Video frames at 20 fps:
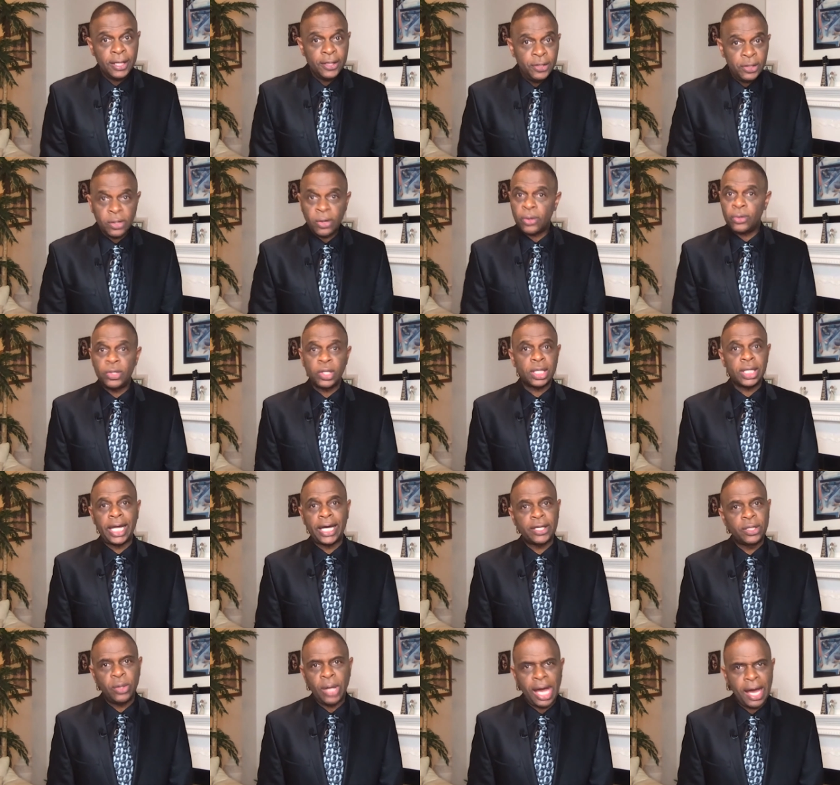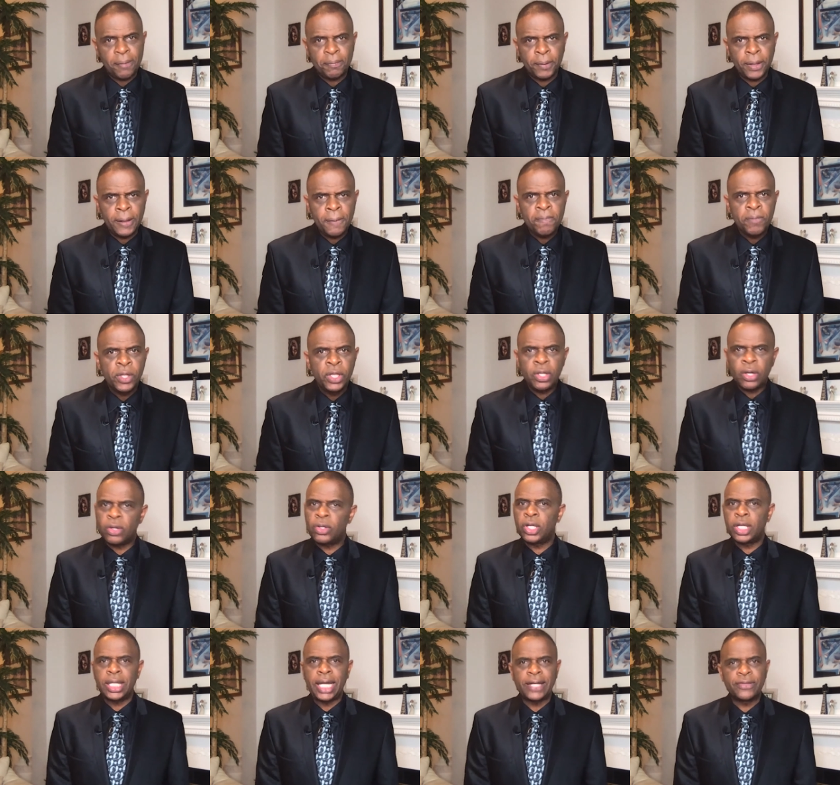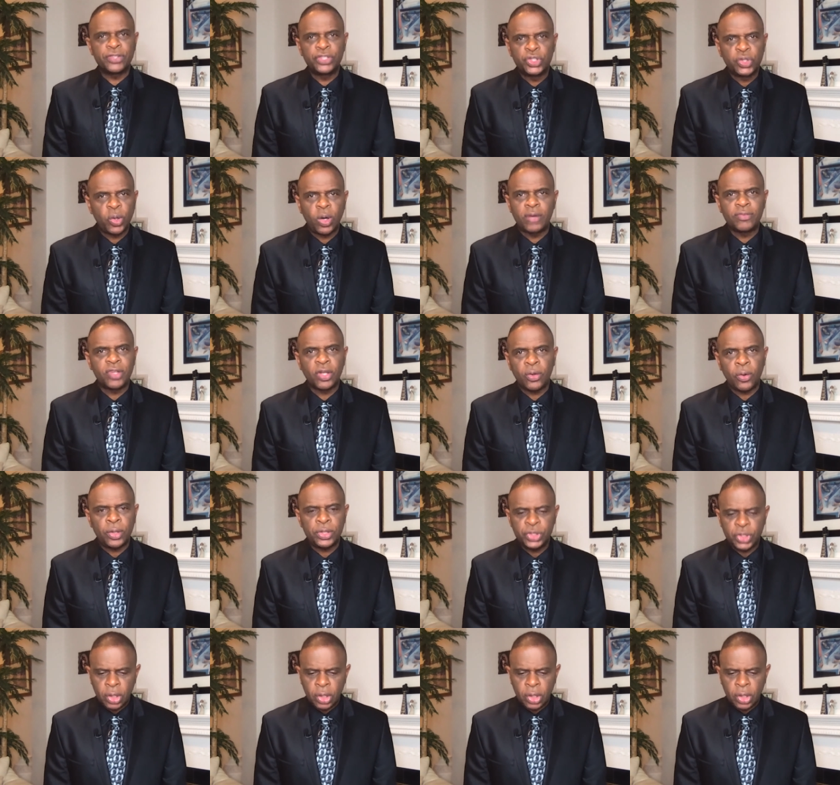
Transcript: You don't look like you're happy. You don't look like the joy of the Lord.